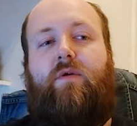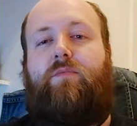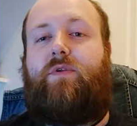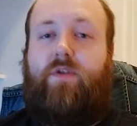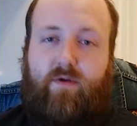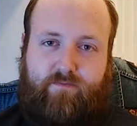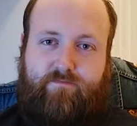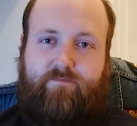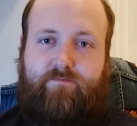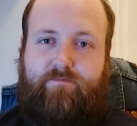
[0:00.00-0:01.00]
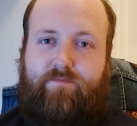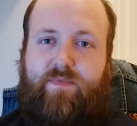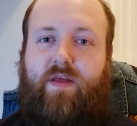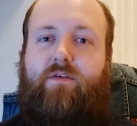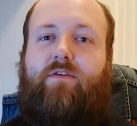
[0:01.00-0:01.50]
But no,
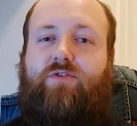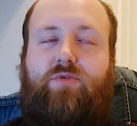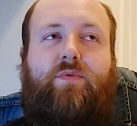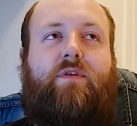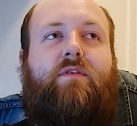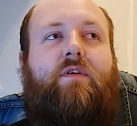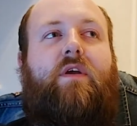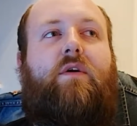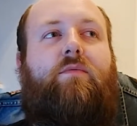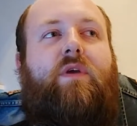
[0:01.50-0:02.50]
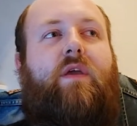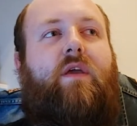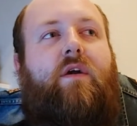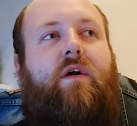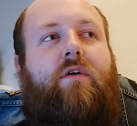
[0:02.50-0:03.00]
that's stupid.
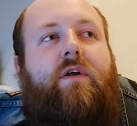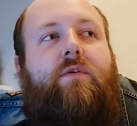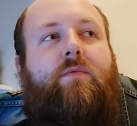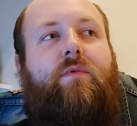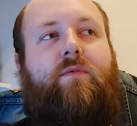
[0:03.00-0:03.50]
We are in a...